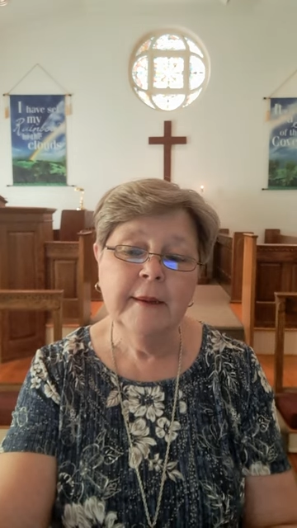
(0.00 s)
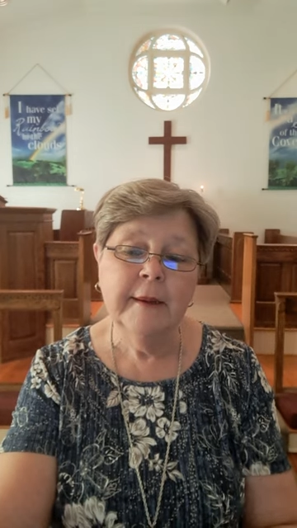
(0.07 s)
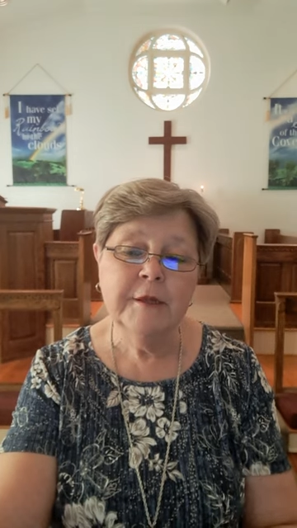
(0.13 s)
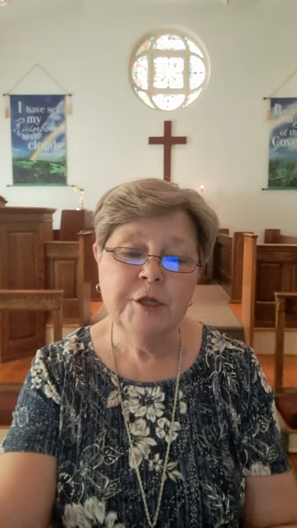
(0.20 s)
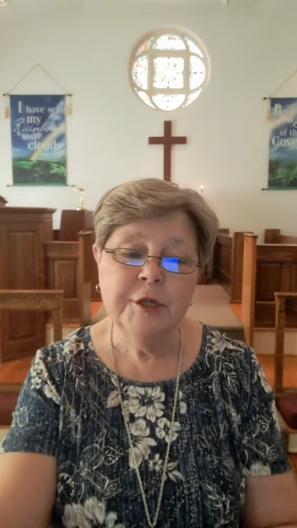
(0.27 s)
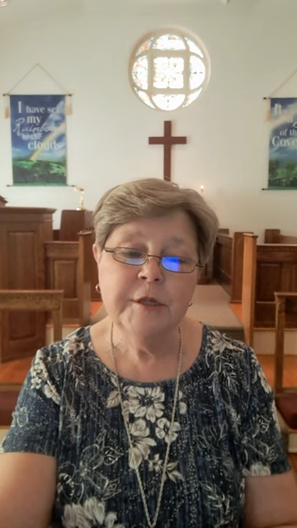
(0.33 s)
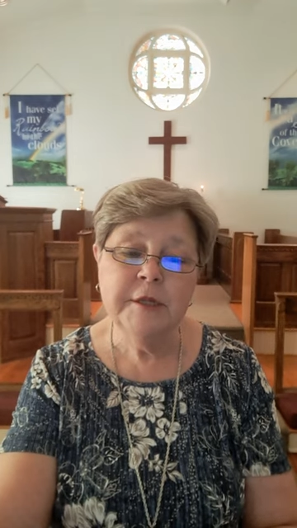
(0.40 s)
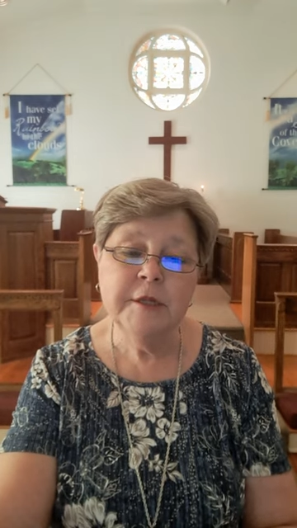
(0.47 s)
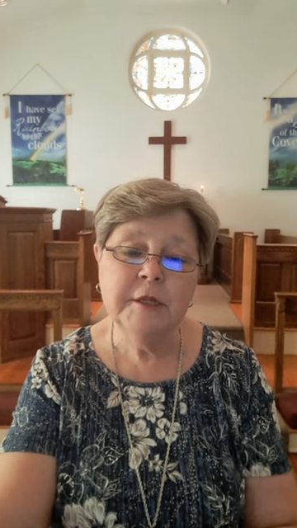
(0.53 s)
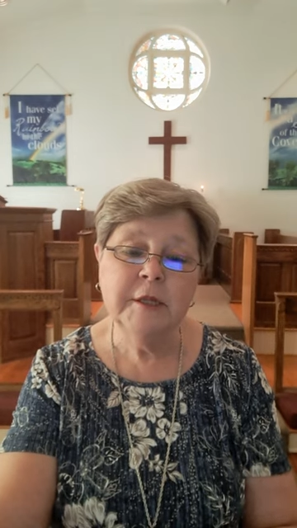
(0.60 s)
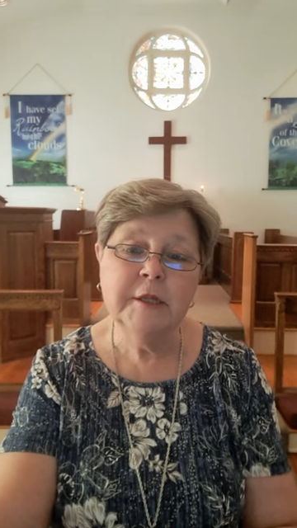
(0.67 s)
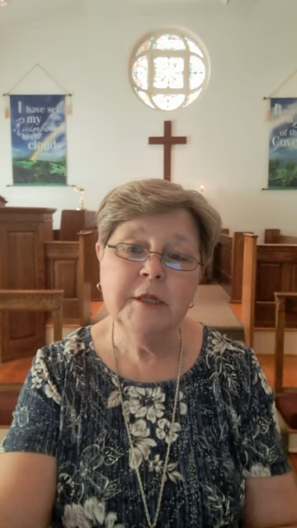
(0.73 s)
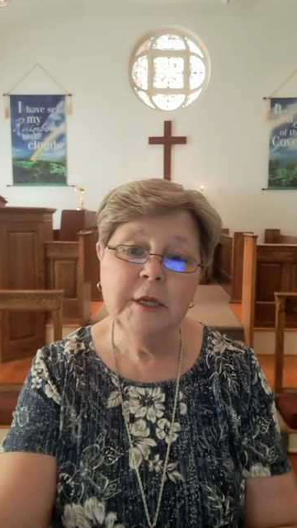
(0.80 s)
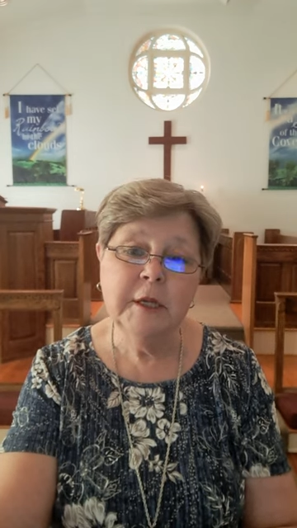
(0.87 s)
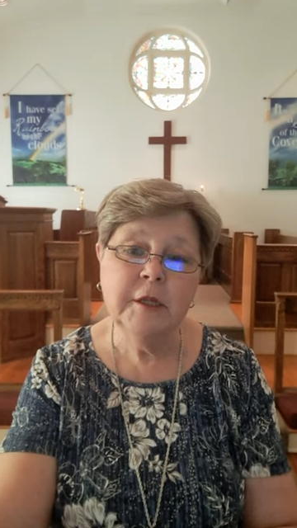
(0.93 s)
And Jesus
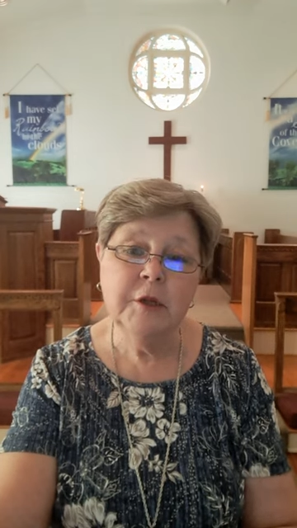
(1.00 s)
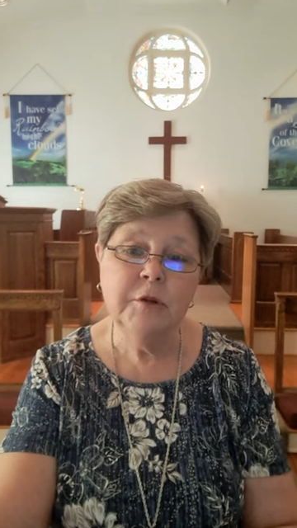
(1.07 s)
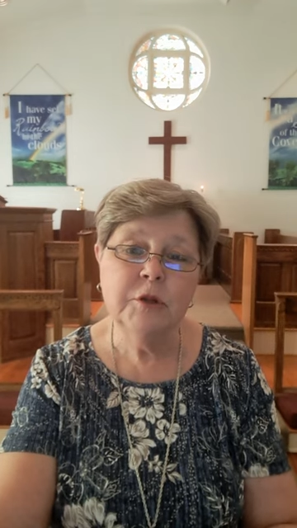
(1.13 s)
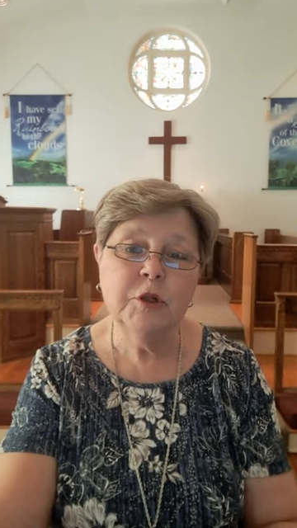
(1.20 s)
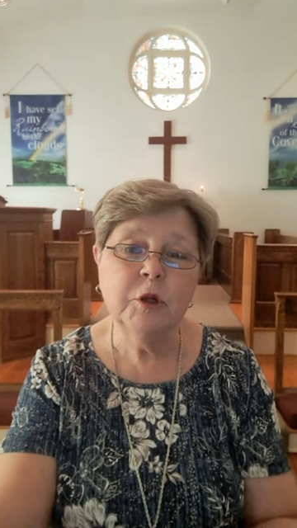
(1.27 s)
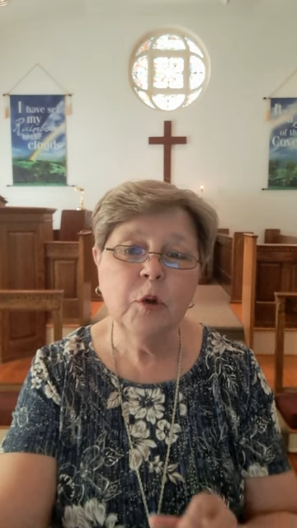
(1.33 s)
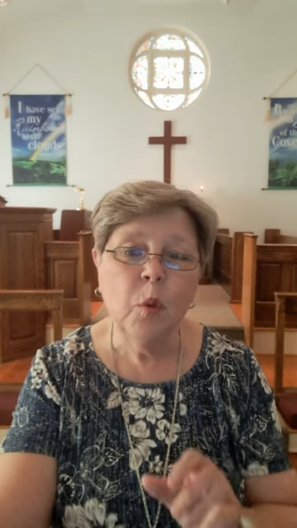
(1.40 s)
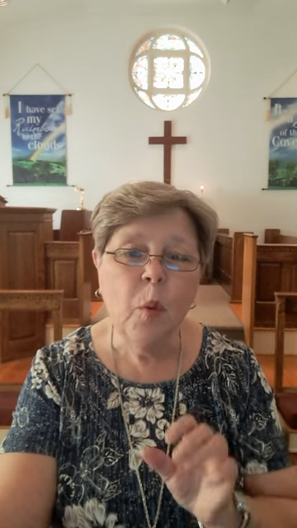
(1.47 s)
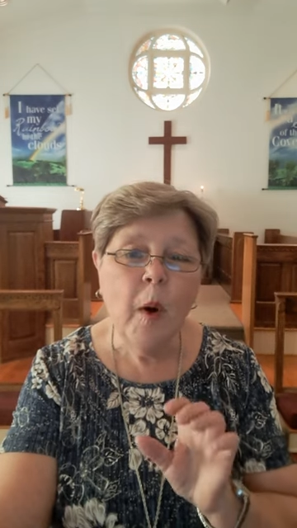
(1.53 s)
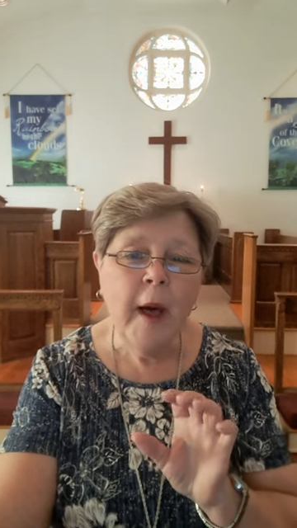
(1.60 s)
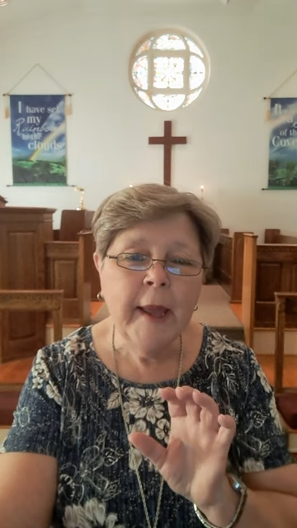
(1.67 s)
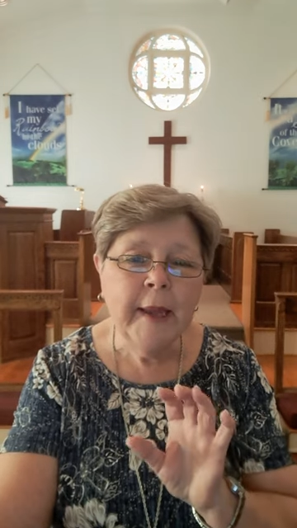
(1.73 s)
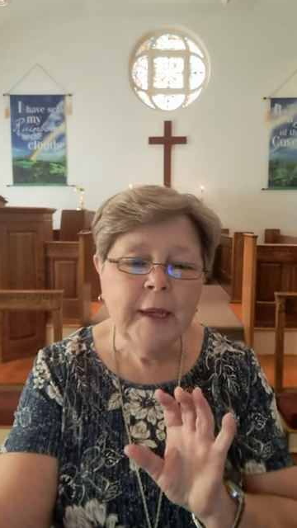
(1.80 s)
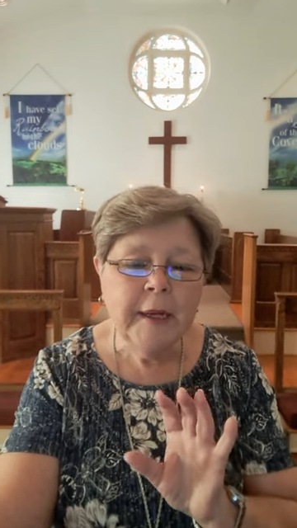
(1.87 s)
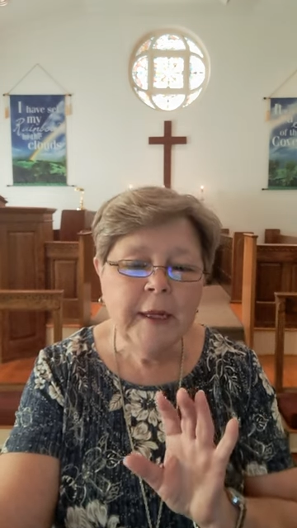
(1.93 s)
continues to
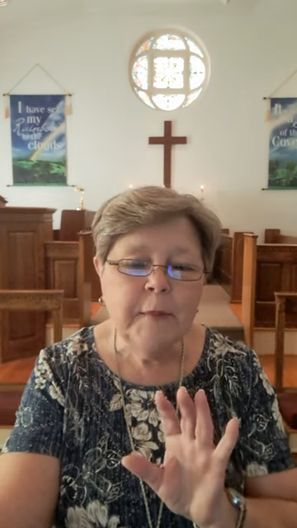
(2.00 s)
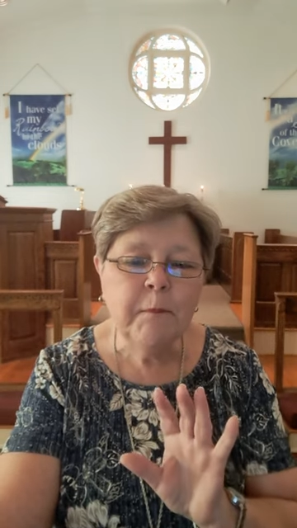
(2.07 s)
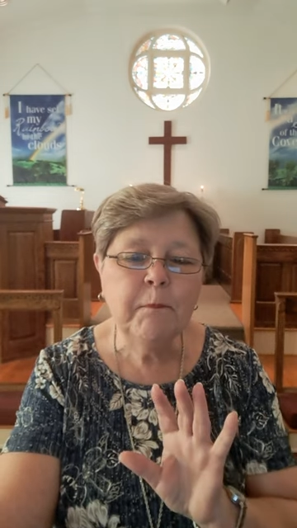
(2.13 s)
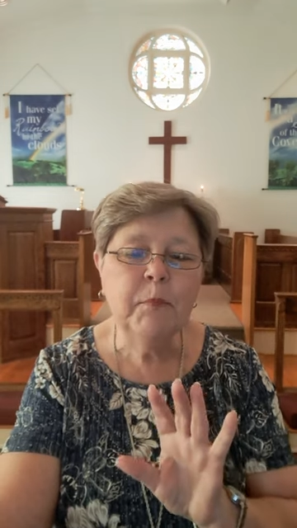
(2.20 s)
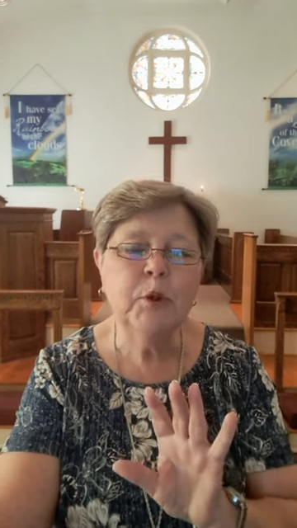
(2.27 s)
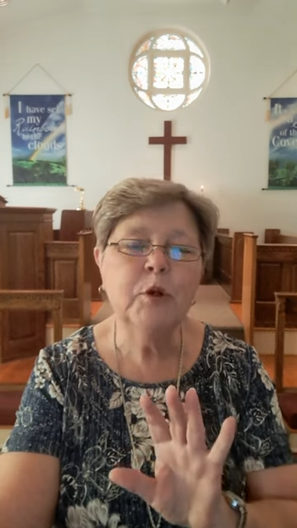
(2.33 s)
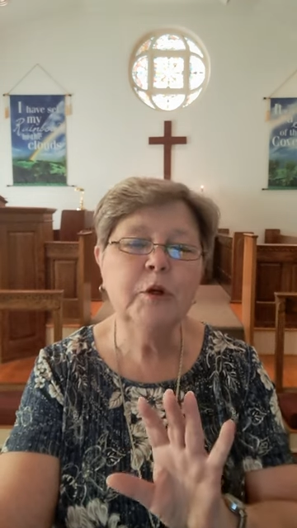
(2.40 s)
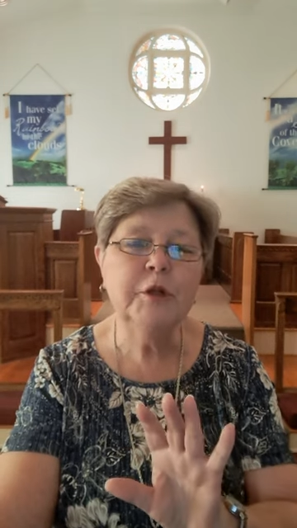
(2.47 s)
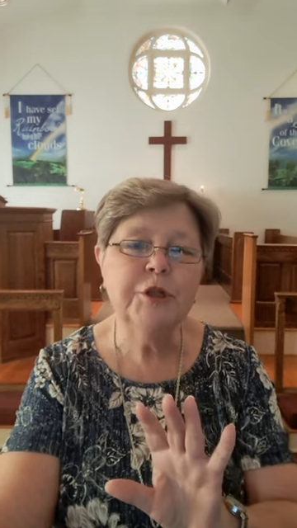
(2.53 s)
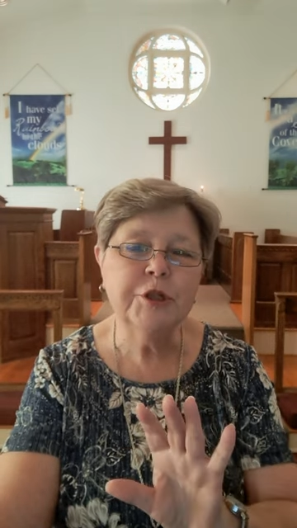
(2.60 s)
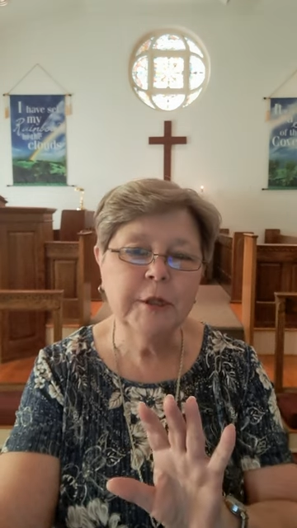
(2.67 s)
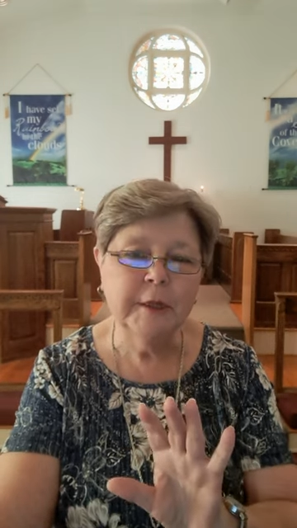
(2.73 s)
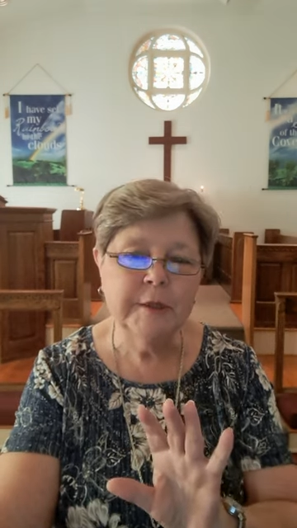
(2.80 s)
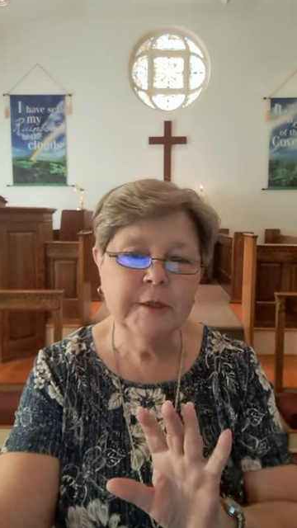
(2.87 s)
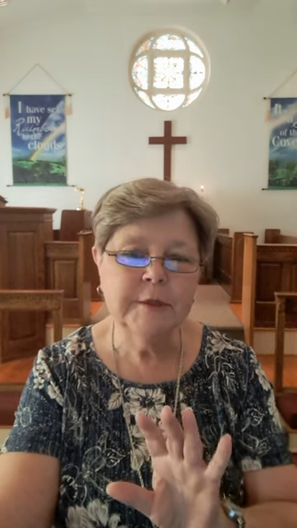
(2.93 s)
quietly push
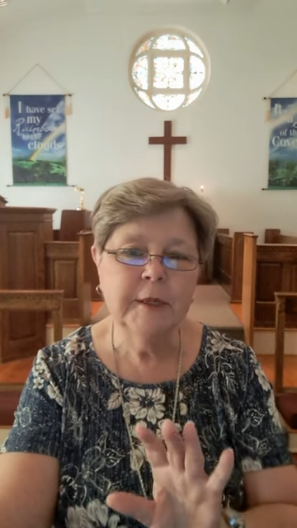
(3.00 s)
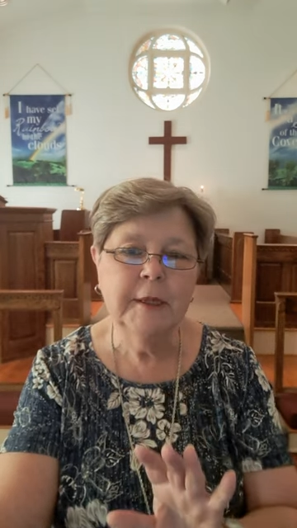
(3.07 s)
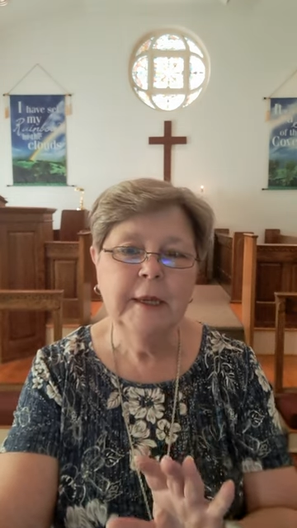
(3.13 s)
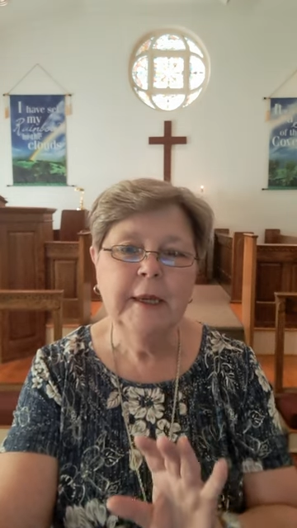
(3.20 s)
us